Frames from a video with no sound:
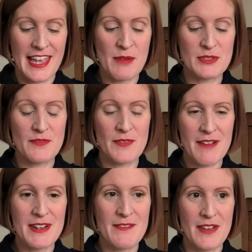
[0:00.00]
it was the
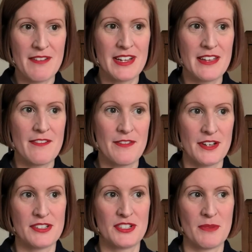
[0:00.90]
very
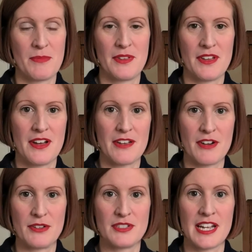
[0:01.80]
first jumper that I
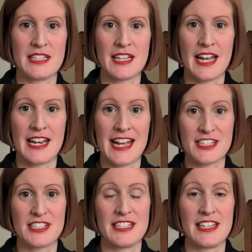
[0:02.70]
crocheted, and
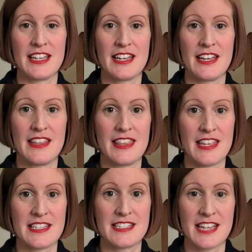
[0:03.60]
actually
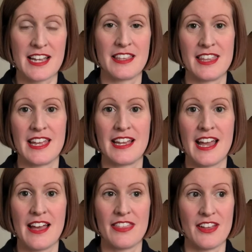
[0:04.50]
the second thing
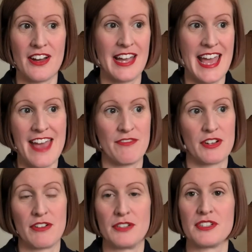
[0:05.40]
that I ever
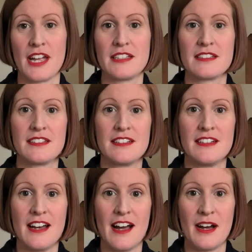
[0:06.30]
crocheted,
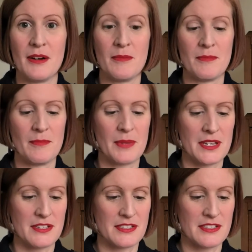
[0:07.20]

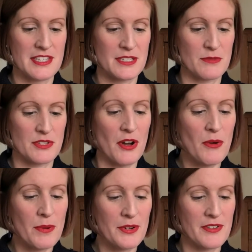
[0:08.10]
because this was the
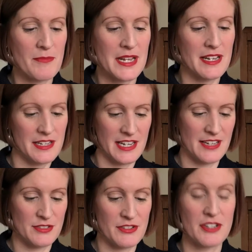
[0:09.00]
whole point of me learning
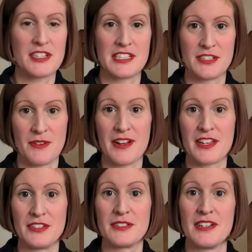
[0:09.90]
how to crochet, so I
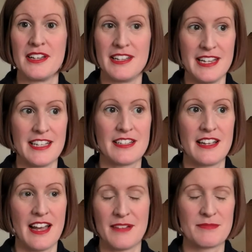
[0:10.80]
could knit
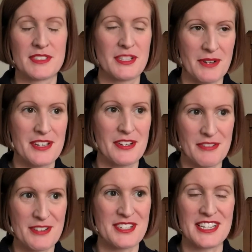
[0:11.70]
and so I could
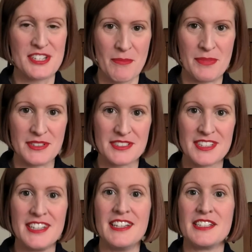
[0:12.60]
crochet jumpers.
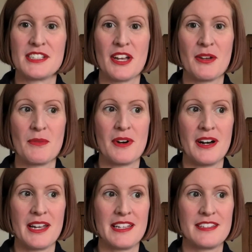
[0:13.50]
So
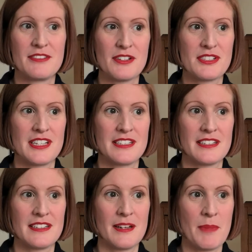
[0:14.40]
I crocheted
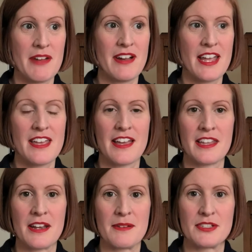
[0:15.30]
a beret, and
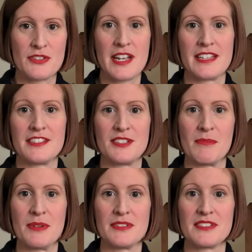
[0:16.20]
then I went straight into
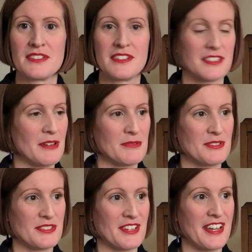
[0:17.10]
jumpers, because I was
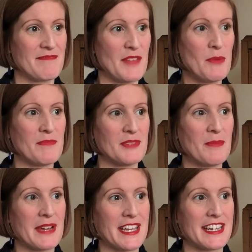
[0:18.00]
just like, nope,
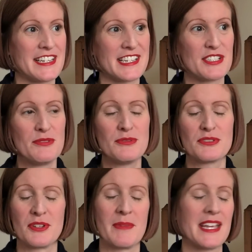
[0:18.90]
not making any shawls,
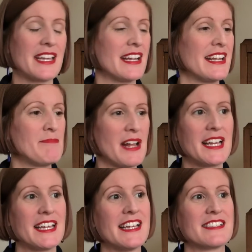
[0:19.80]
not making any
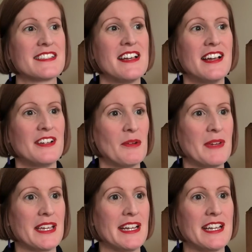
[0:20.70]
blankets, not
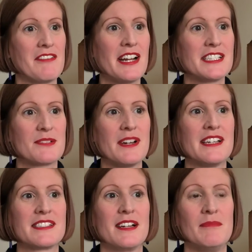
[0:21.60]
making any granny
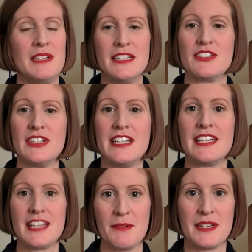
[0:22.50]
squares. I'm literally
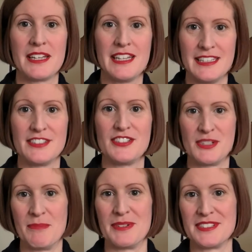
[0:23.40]
going into
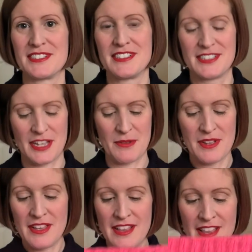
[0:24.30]
jumpers. So
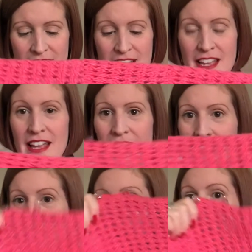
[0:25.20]

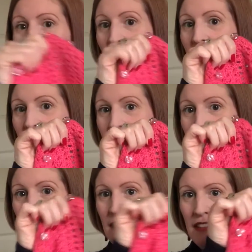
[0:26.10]
this was the one
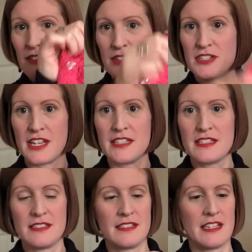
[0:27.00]
I crocheted.
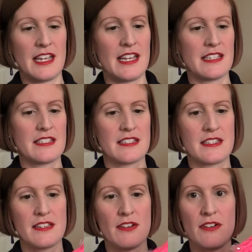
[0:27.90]
It's